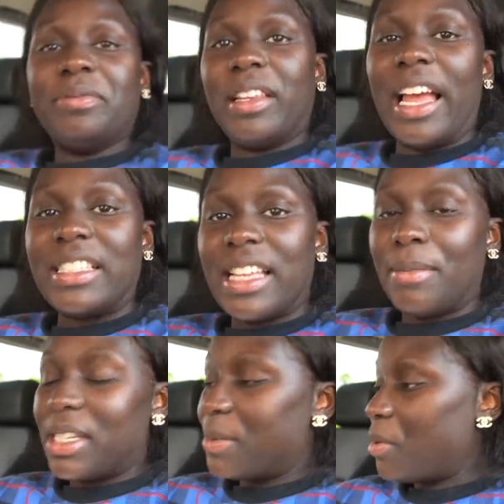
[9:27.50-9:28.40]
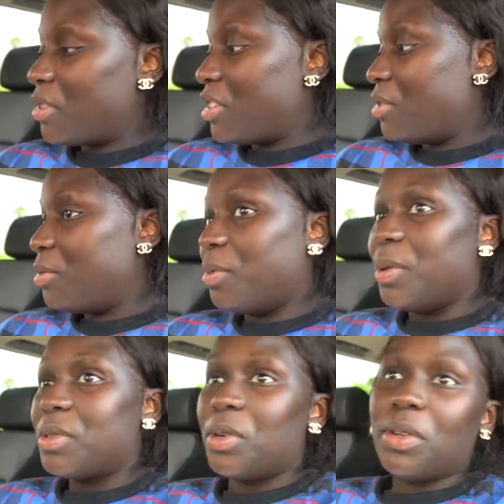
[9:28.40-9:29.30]
last time I spoke to you, we
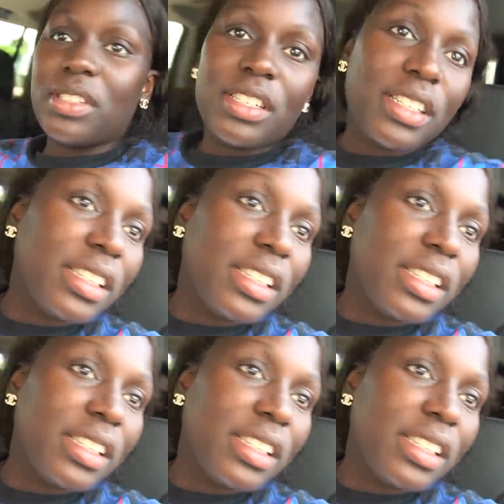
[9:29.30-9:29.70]
was going to